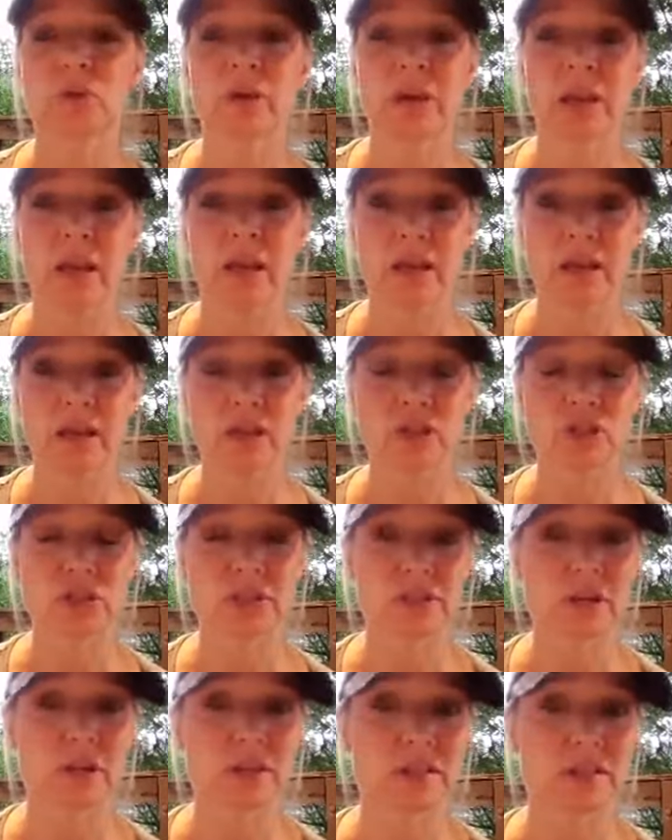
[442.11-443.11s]
age,
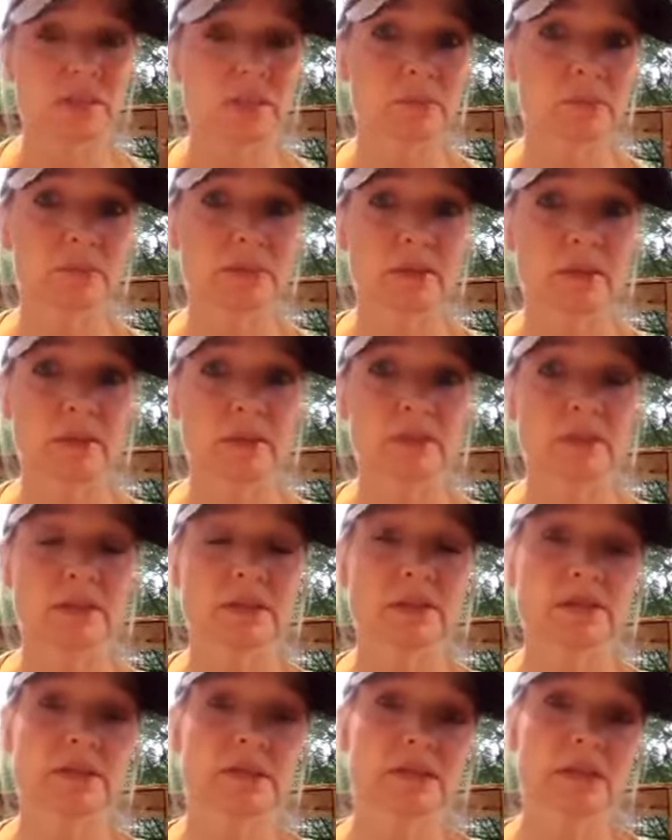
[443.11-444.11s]
it's not something
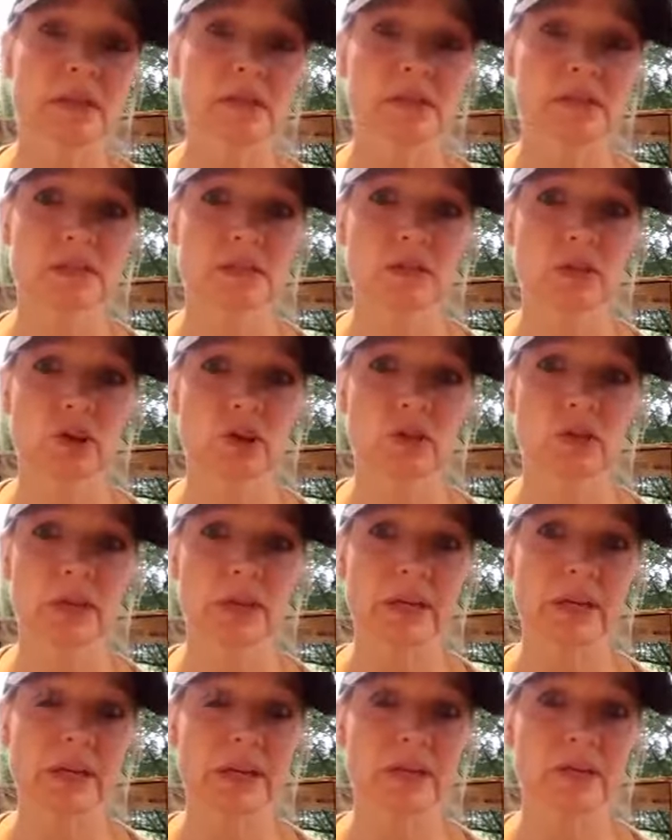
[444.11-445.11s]
that's
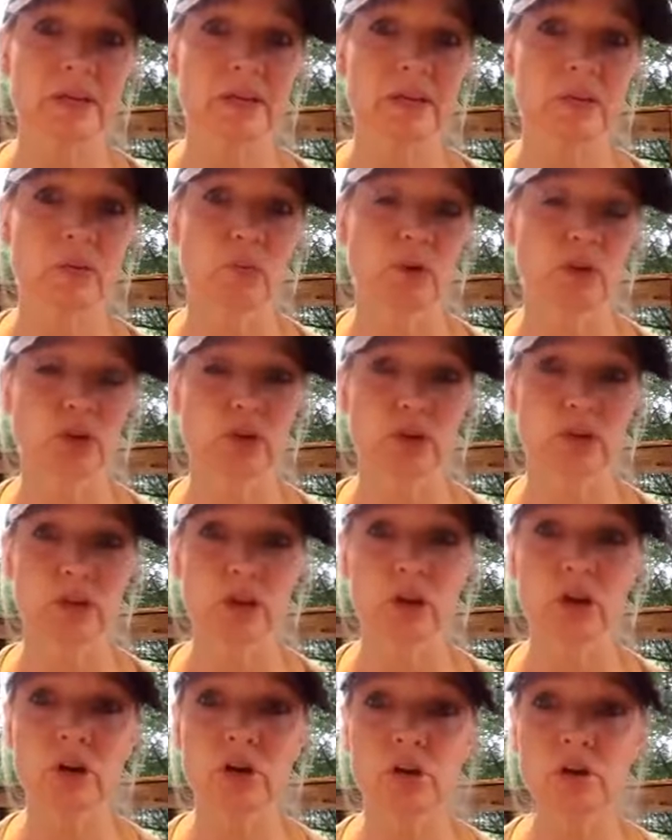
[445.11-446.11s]
necessarily needed when you're
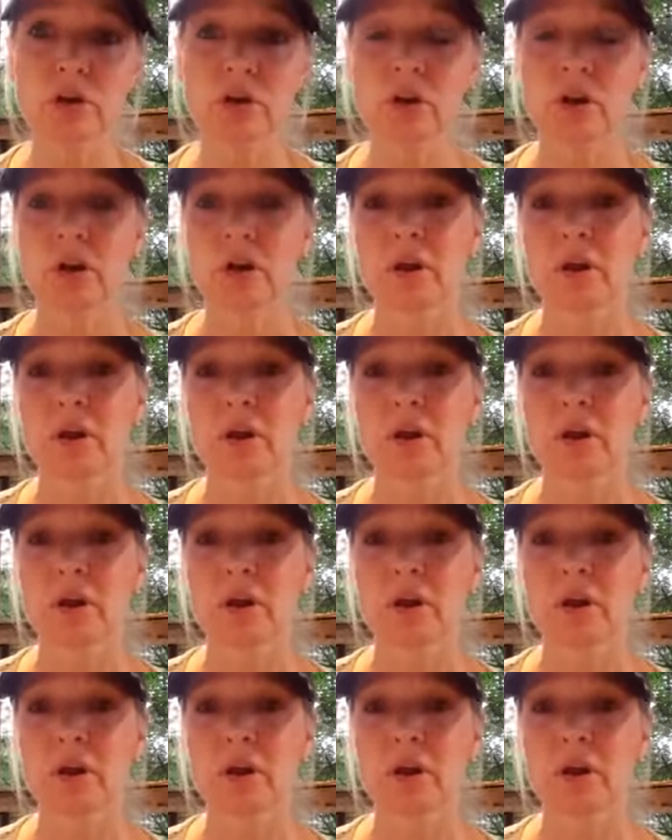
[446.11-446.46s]
younger,